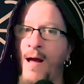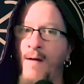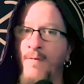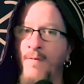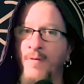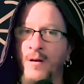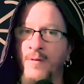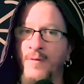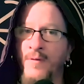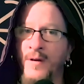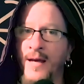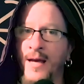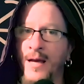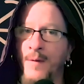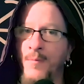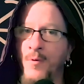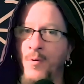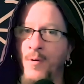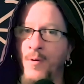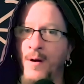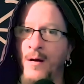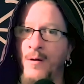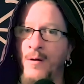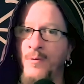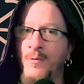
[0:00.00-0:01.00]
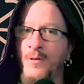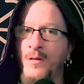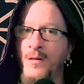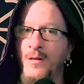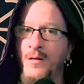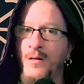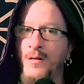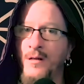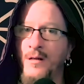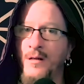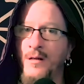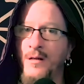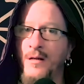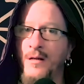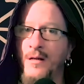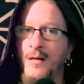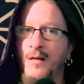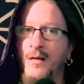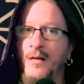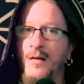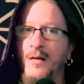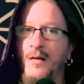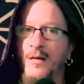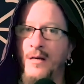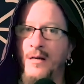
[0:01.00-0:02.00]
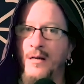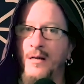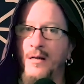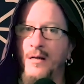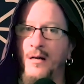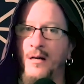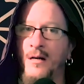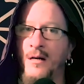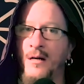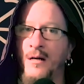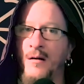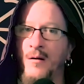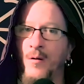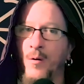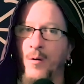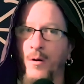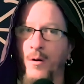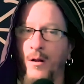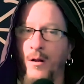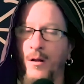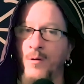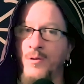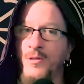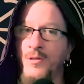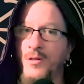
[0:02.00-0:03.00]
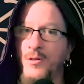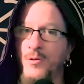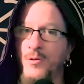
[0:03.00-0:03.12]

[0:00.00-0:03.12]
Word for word: ever even came around, uh, or close to